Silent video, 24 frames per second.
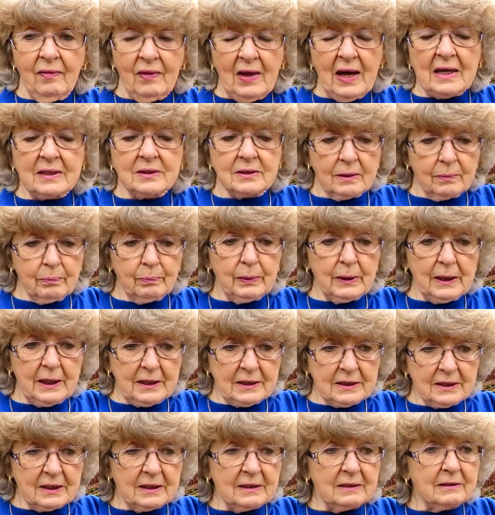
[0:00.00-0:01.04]
That's a
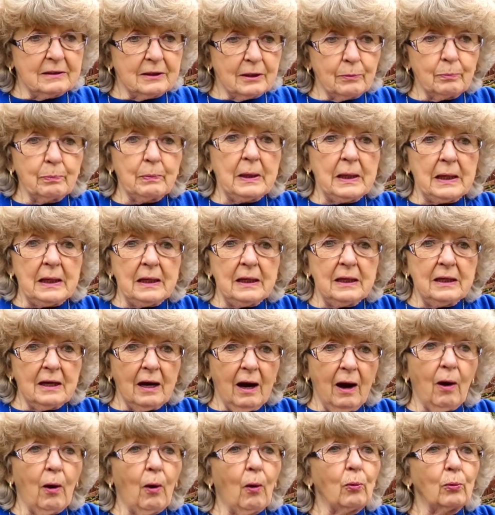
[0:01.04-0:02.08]
blessing to me.
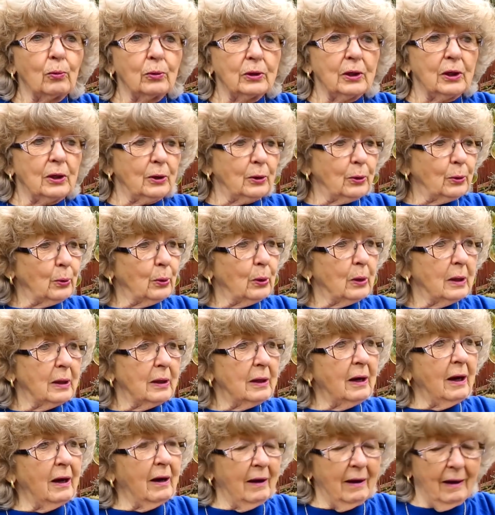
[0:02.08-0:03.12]
Y'all know
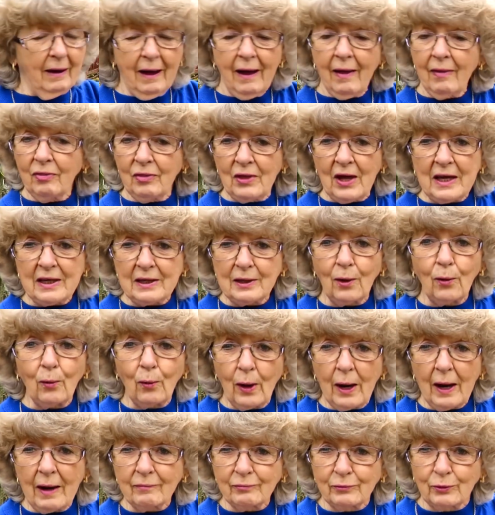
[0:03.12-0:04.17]
they
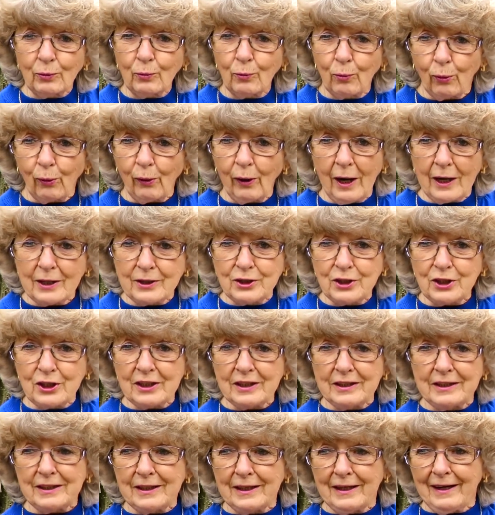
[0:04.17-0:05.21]
don't have to watch
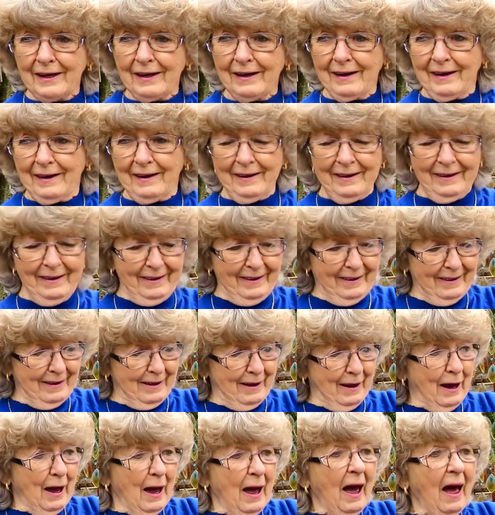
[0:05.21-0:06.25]
it.
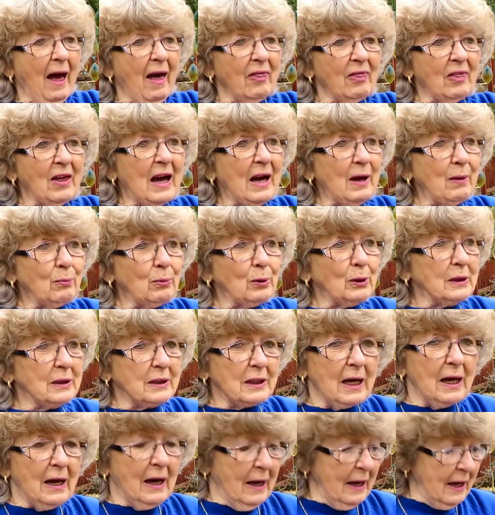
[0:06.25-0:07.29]
They
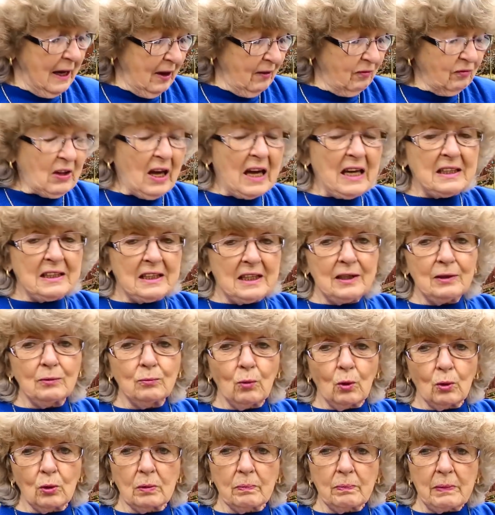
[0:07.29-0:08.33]
would, if they
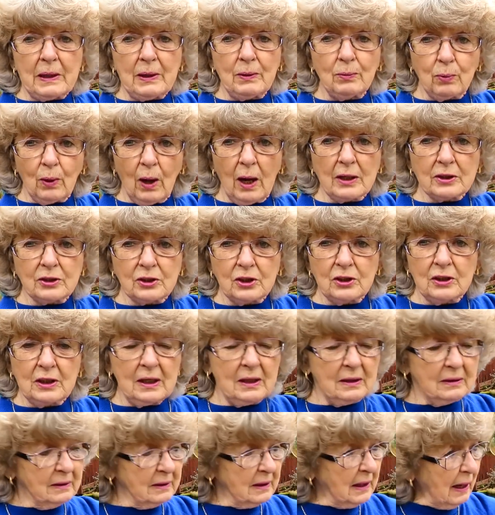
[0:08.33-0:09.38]
didn't want to be watching
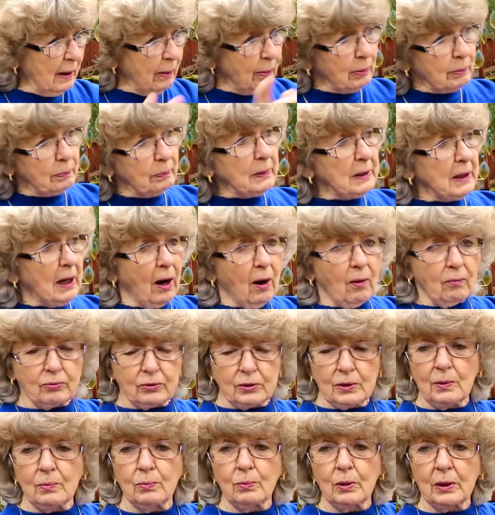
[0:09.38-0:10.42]
it, they would be
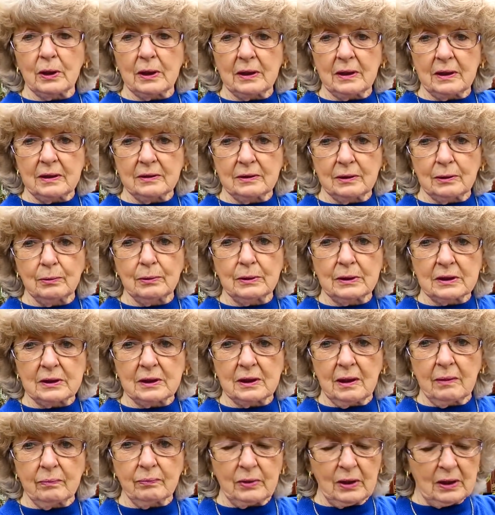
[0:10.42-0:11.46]
off somewhere doing
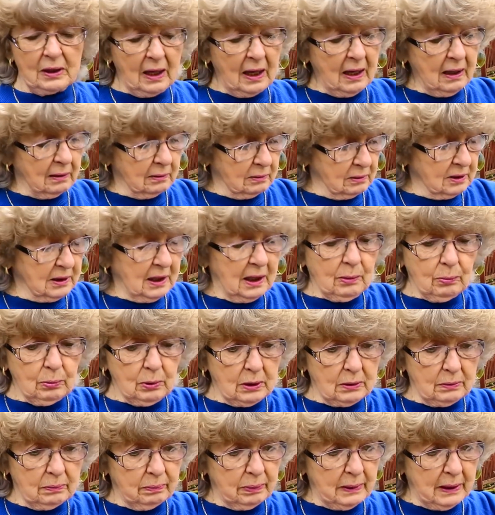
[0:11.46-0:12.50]
something else. They
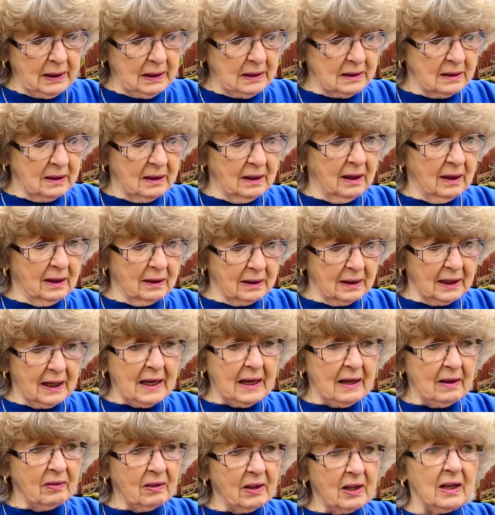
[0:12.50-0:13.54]
wouldn't be
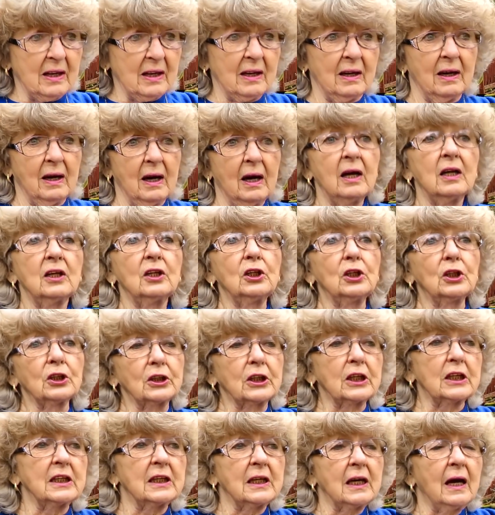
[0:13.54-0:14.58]
laying there
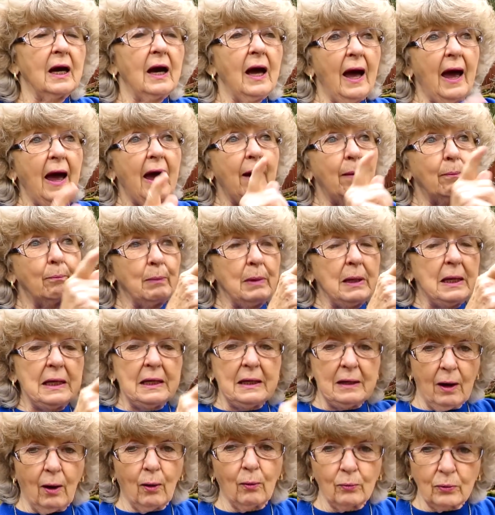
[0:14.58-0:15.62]
looking at
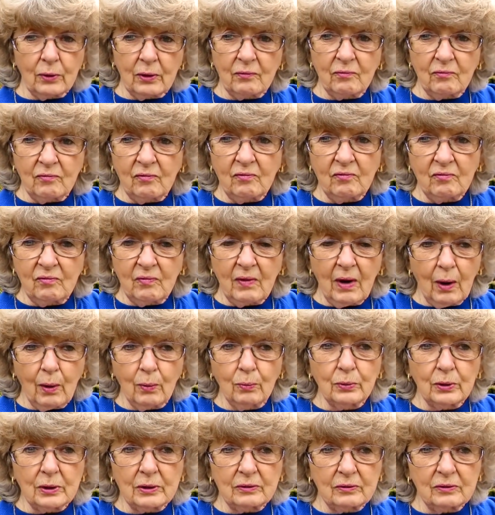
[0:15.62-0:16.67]
me on the
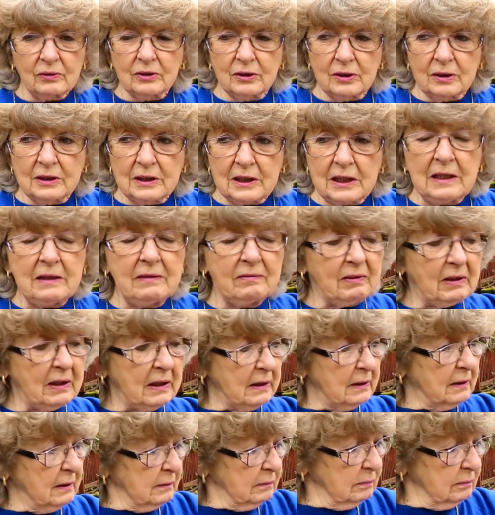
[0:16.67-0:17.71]
TV.